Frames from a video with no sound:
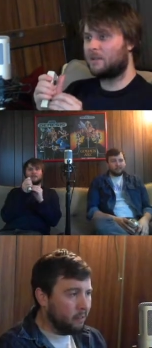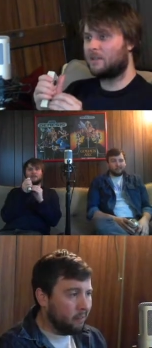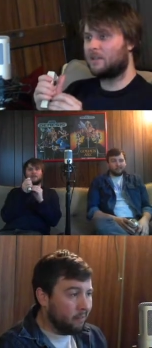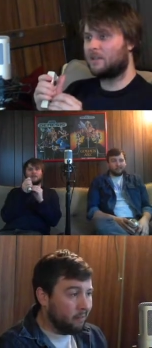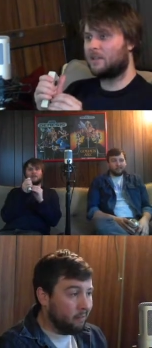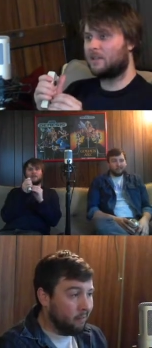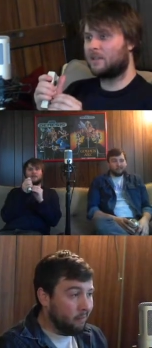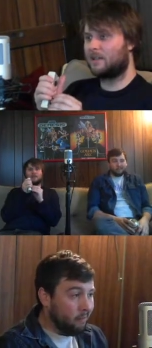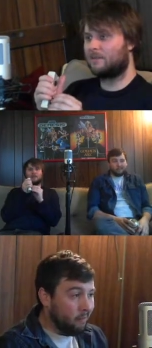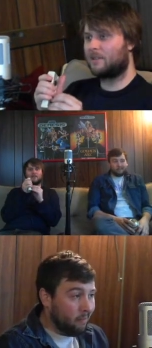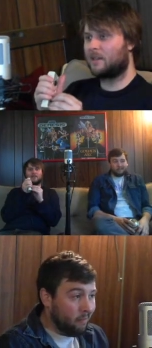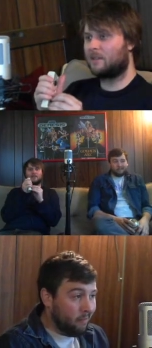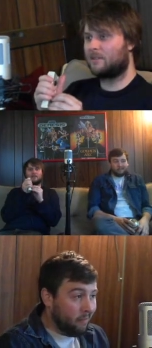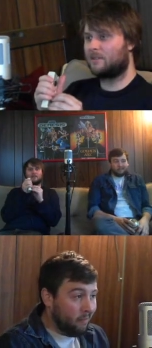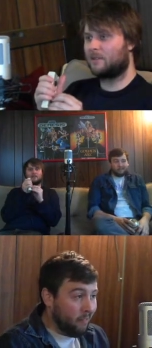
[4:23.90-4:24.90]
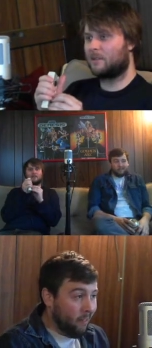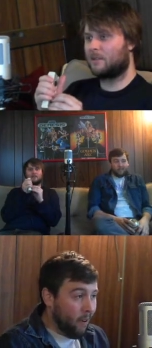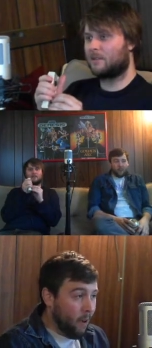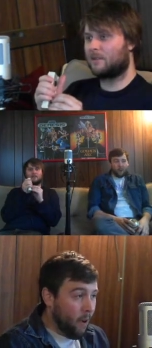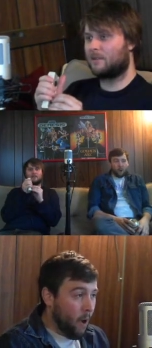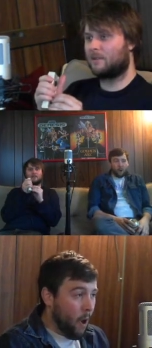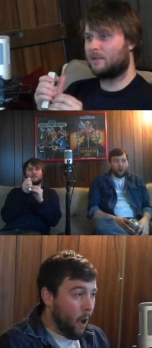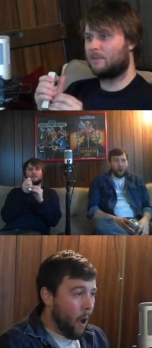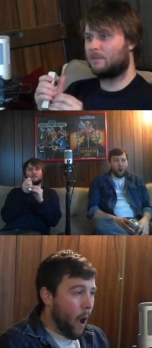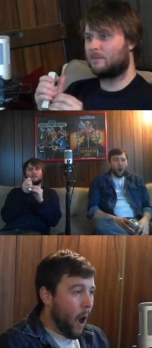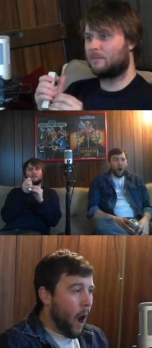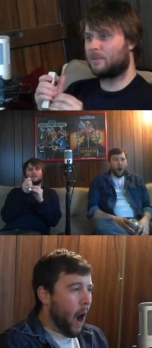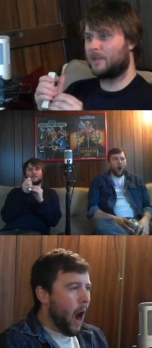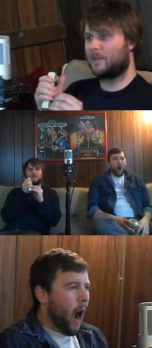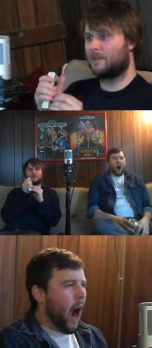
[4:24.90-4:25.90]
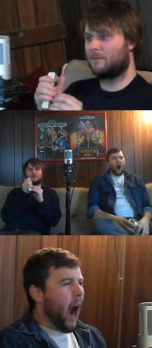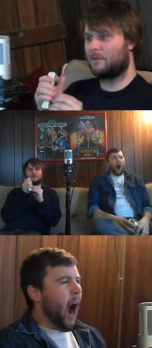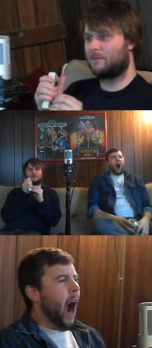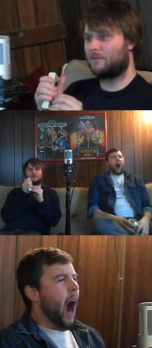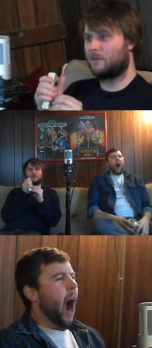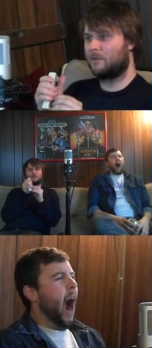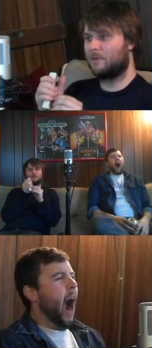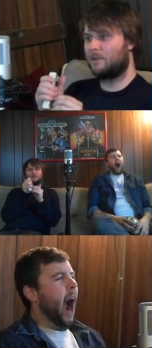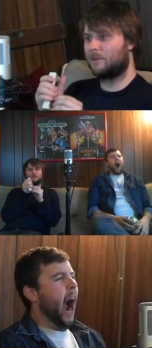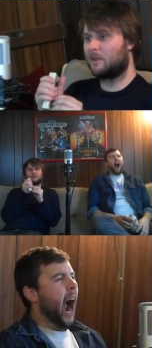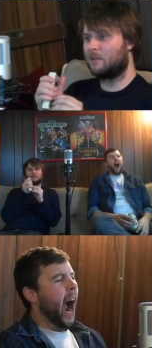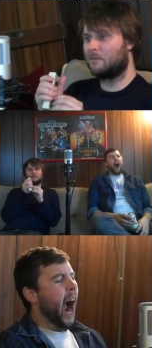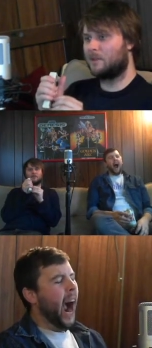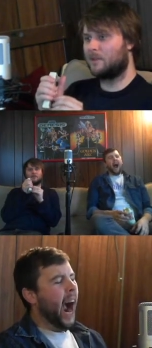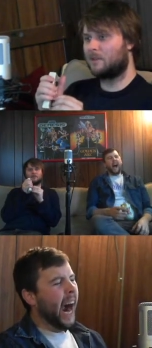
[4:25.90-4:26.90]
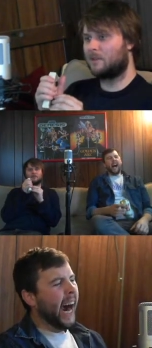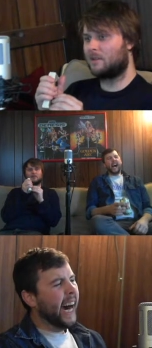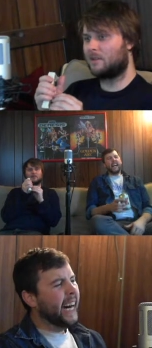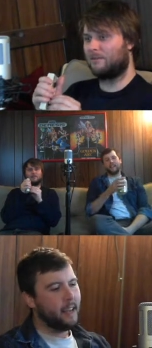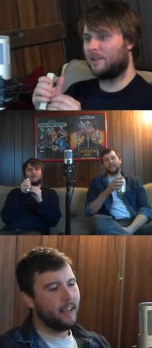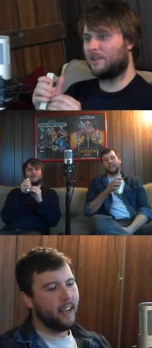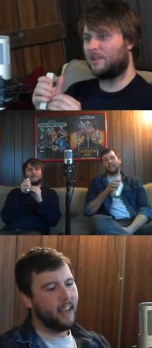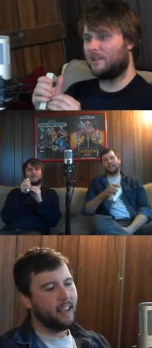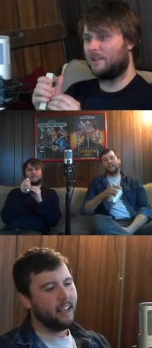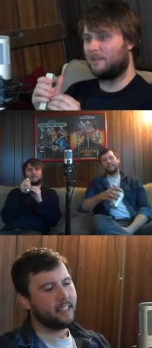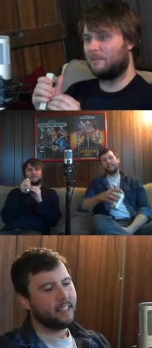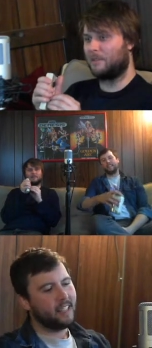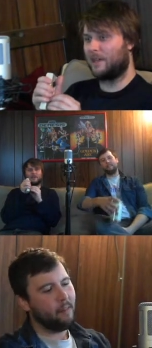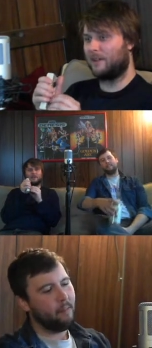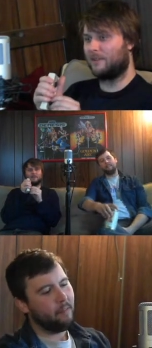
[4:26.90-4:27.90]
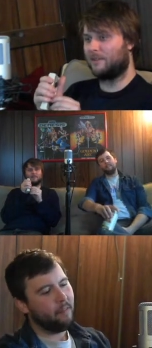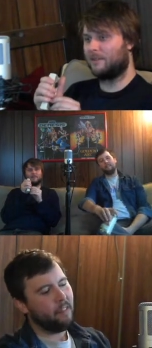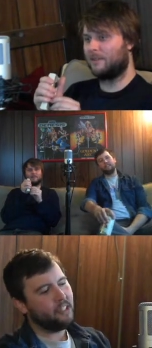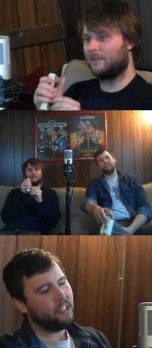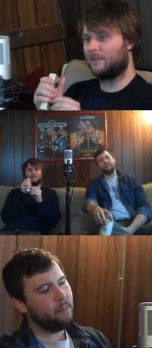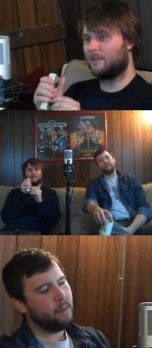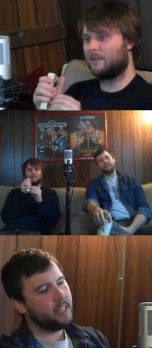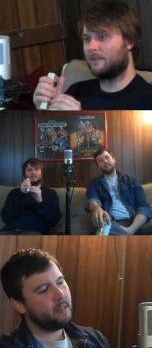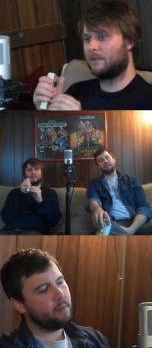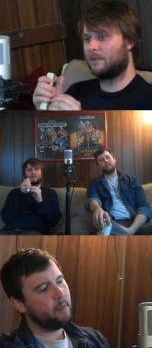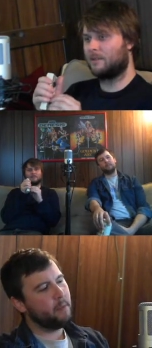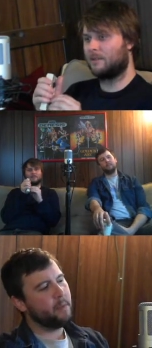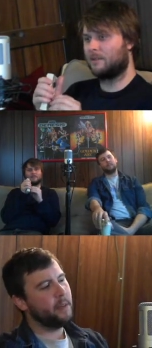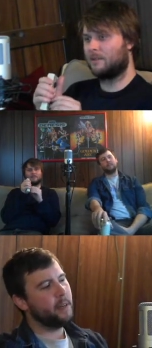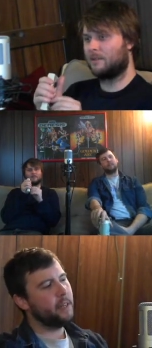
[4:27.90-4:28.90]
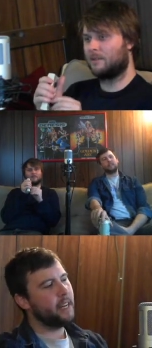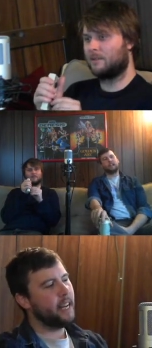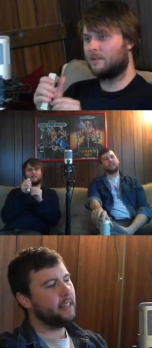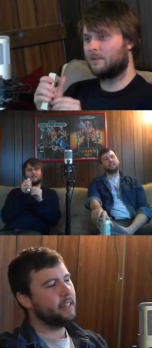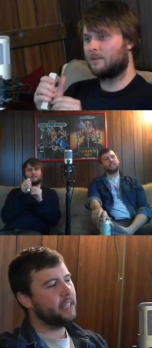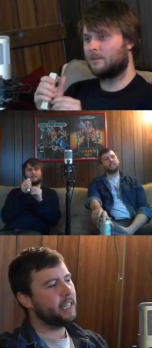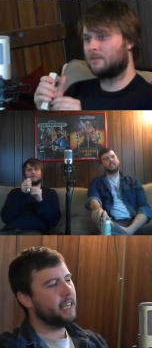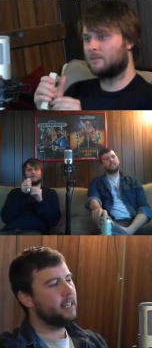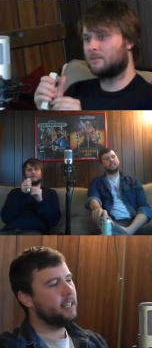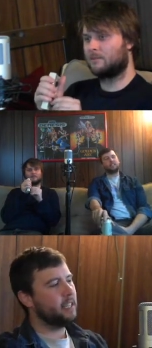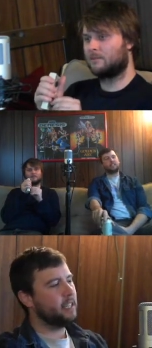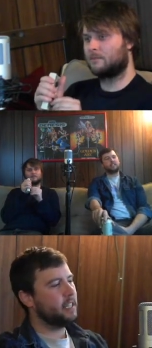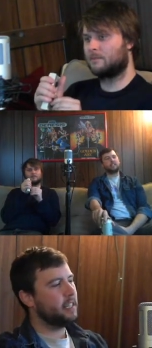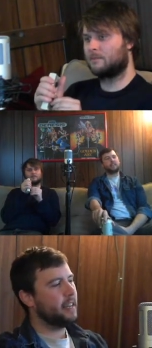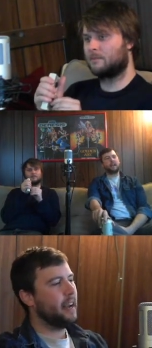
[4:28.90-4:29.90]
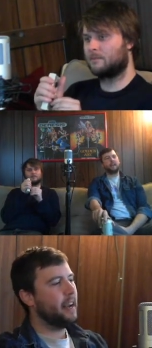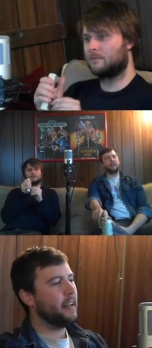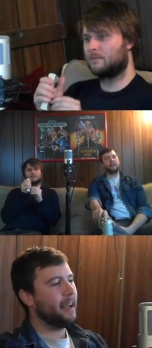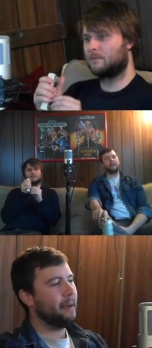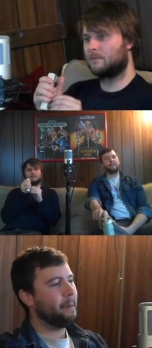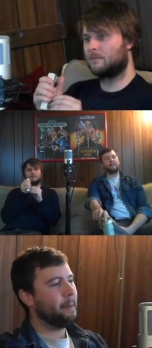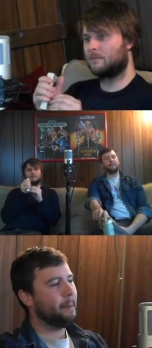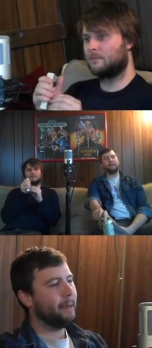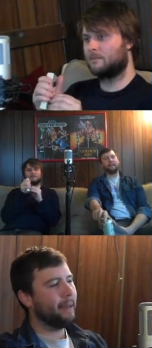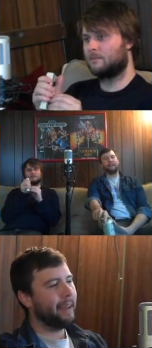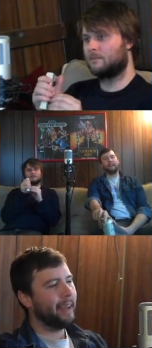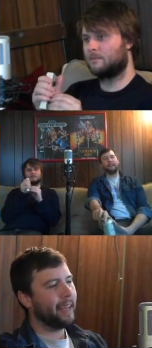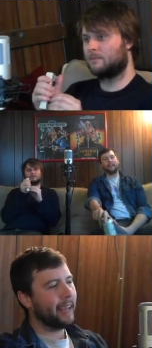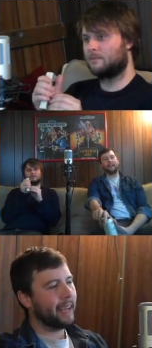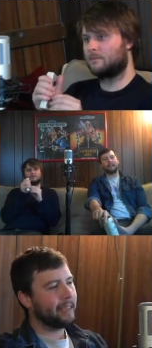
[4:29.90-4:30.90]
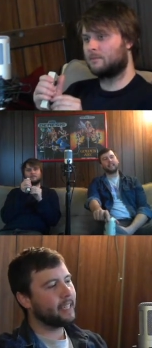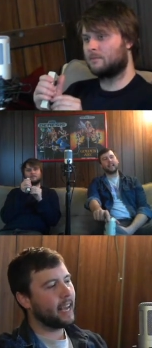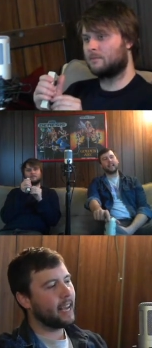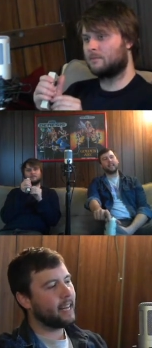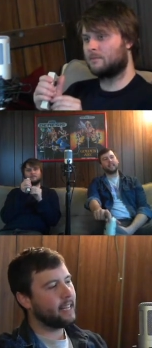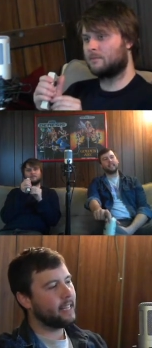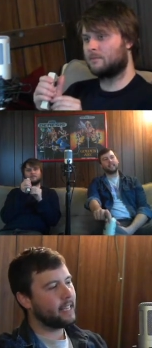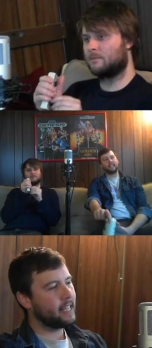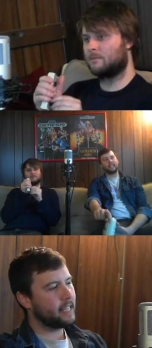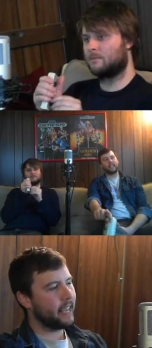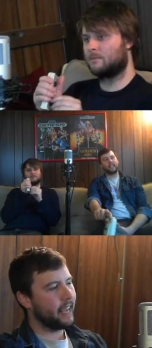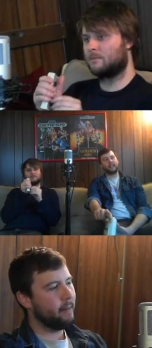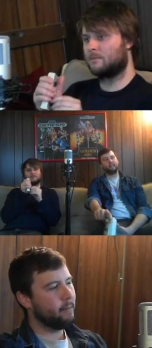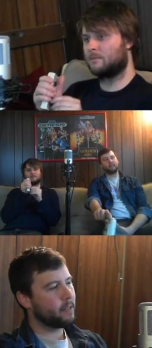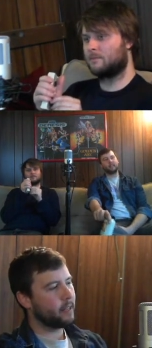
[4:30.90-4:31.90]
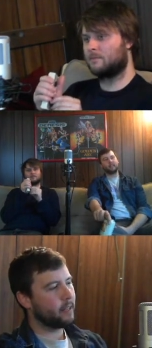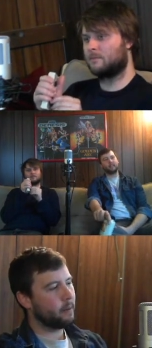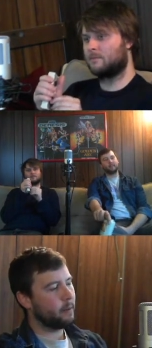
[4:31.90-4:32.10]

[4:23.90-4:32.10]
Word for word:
Speaker 1: I've been. Uh, I've gotten to the third planet before. I'll admit, feeling the some, paddle. For
Speaker 2: some reason, when we were downstairs and standing up and playing, I got into these games a